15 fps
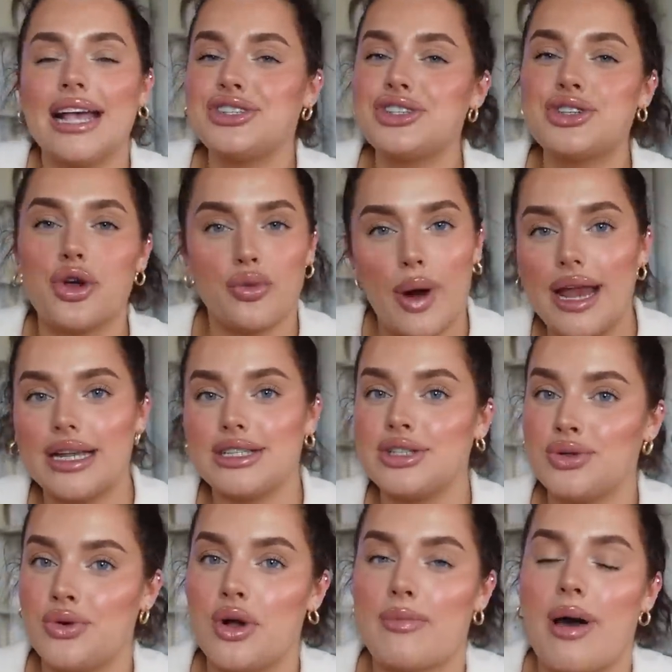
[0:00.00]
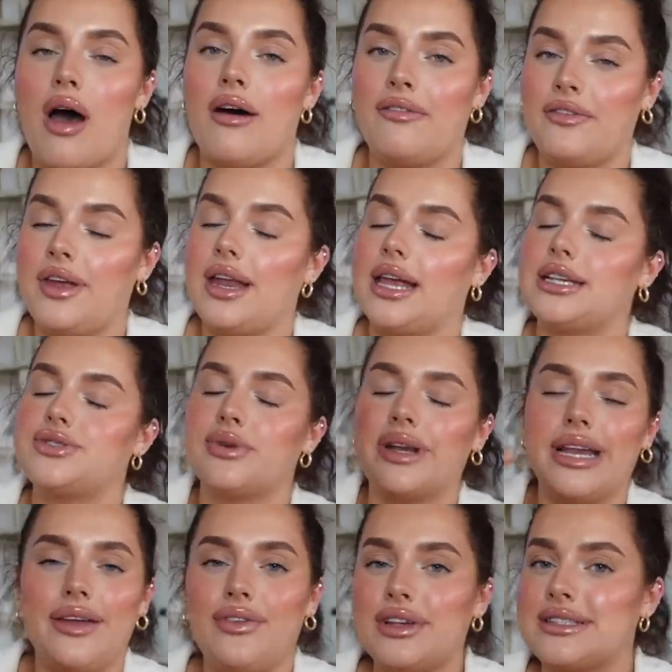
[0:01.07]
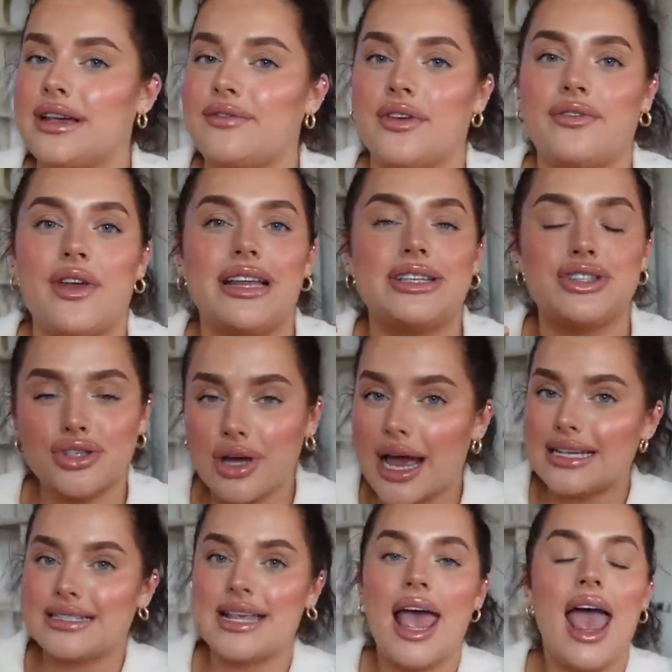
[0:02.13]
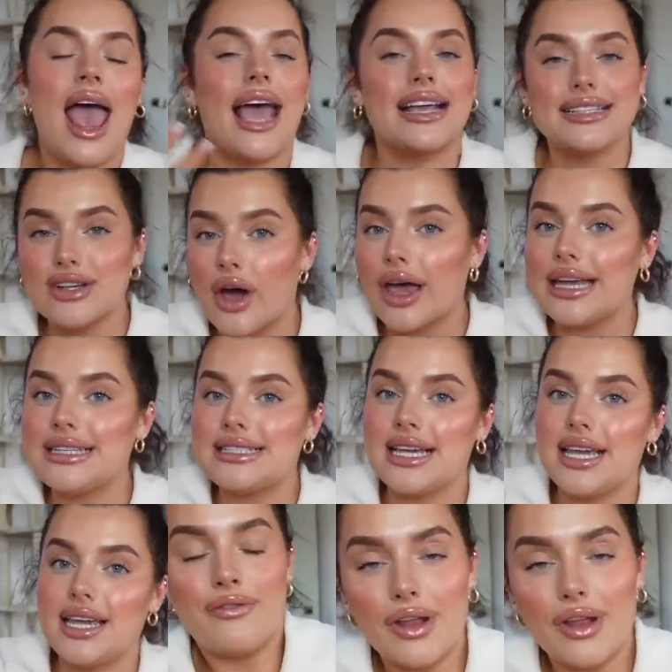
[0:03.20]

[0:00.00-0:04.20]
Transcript: It's just great to talk about our feelings, relieve yourself of any stress, anxiety.